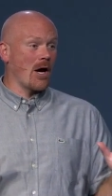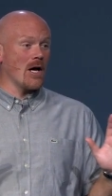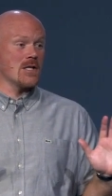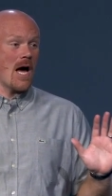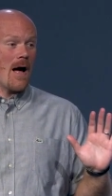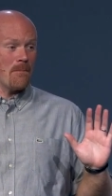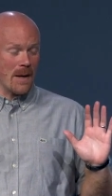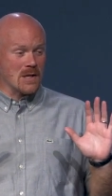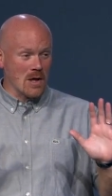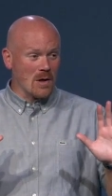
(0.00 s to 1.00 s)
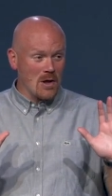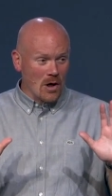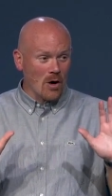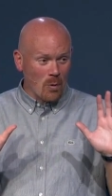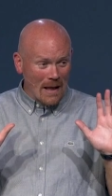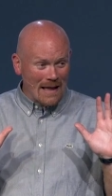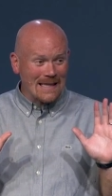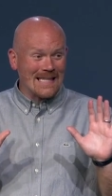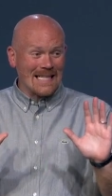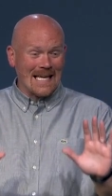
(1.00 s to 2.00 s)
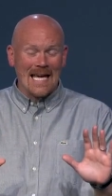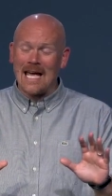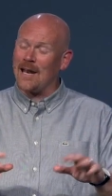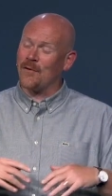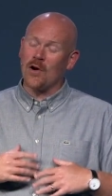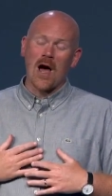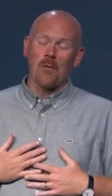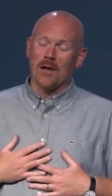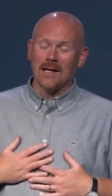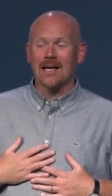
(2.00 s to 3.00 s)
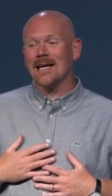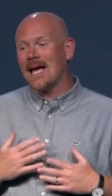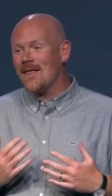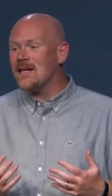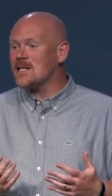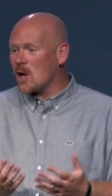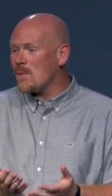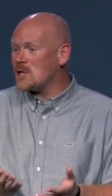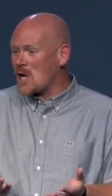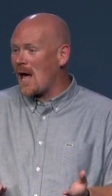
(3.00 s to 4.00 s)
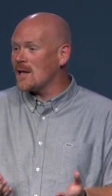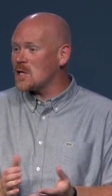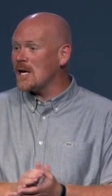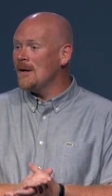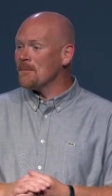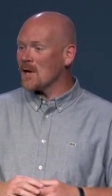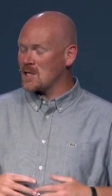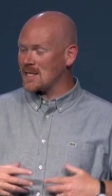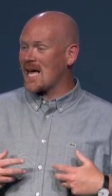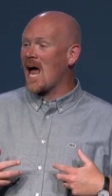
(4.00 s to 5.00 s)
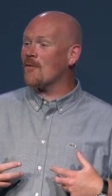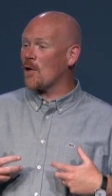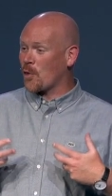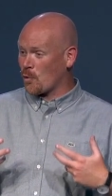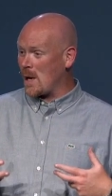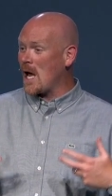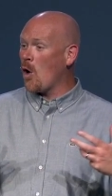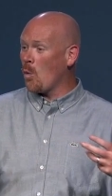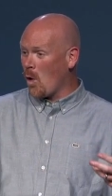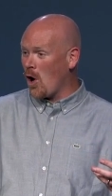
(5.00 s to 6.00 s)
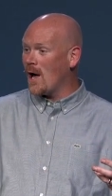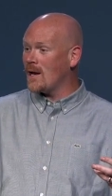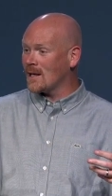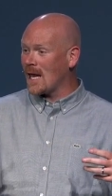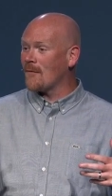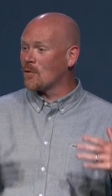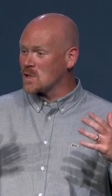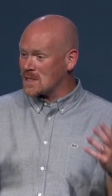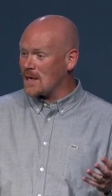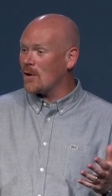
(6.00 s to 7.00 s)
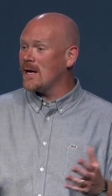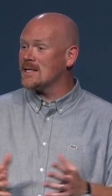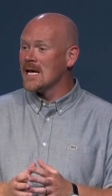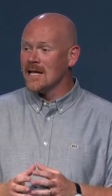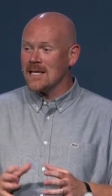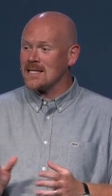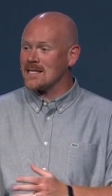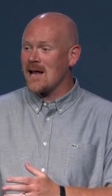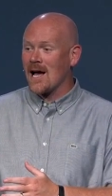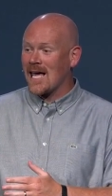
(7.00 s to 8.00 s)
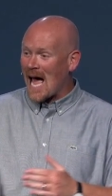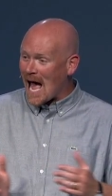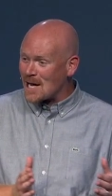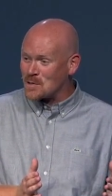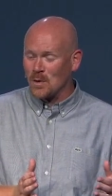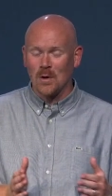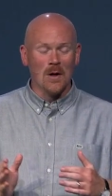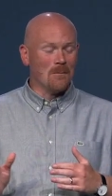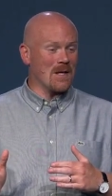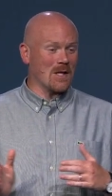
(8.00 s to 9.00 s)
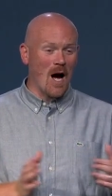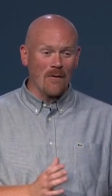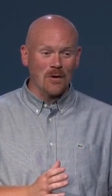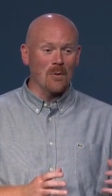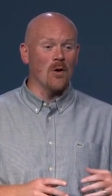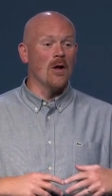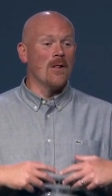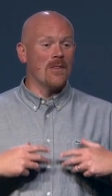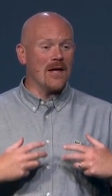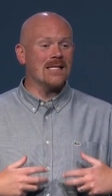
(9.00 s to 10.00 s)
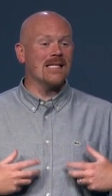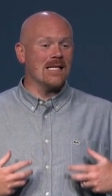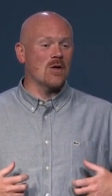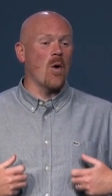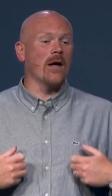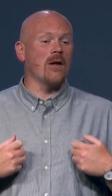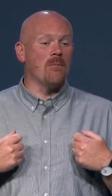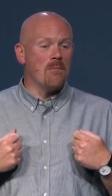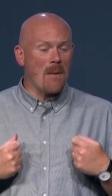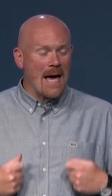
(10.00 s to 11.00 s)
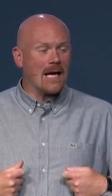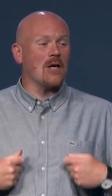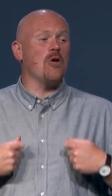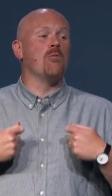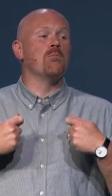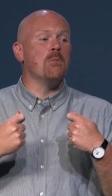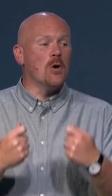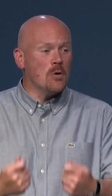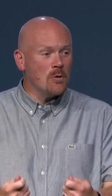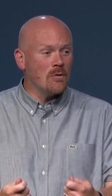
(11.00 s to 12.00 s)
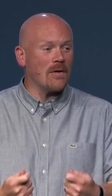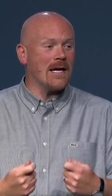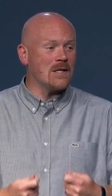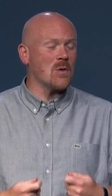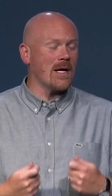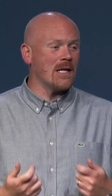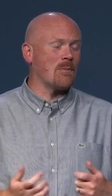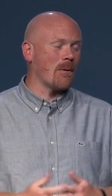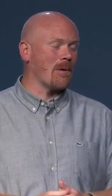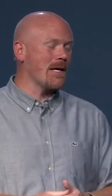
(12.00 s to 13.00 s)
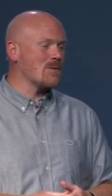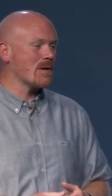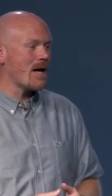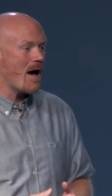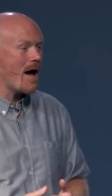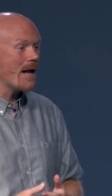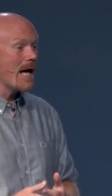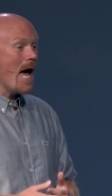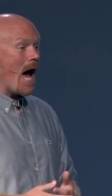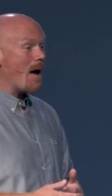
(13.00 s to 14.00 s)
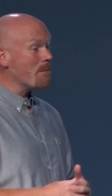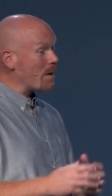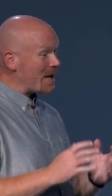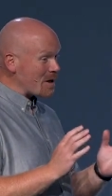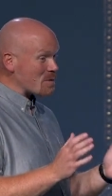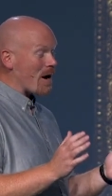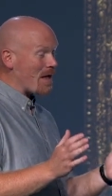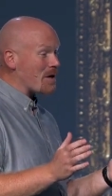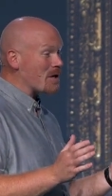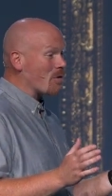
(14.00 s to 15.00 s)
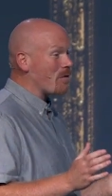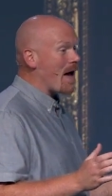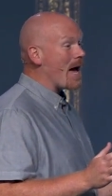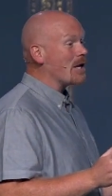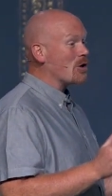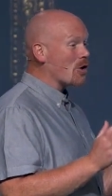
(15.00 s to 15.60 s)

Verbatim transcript: because, um, but you're willing to dig in. If you're not willing to dig in, this is going to be challenging because it's kind of a 301 level series. This is not casual, it's comfortable. This is going to make you move into a deeper place with God. Um, but here's what I think you'll find